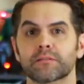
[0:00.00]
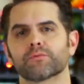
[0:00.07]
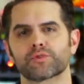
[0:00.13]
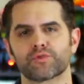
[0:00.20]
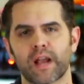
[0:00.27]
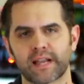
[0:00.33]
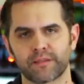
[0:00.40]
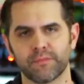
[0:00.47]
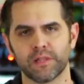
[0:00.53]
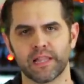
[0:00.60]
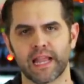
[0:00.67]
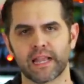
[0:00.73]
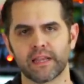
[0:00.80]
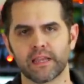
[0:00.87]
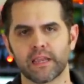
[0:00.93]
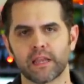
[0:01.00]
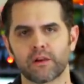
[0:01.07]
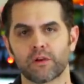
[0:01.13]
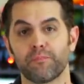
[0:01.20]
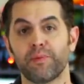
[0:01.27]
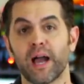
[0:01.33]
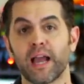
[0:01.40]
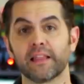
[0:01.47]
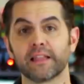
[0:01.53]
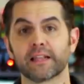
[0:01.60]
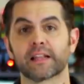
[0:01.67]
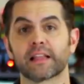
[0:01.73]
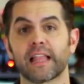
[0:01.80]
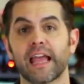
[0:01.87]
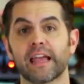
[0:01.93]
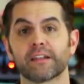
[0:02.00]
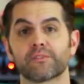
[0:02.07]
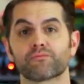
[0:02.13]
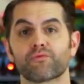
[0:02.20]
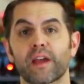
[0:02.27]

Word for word: Retractable landing gear, a pilot clad in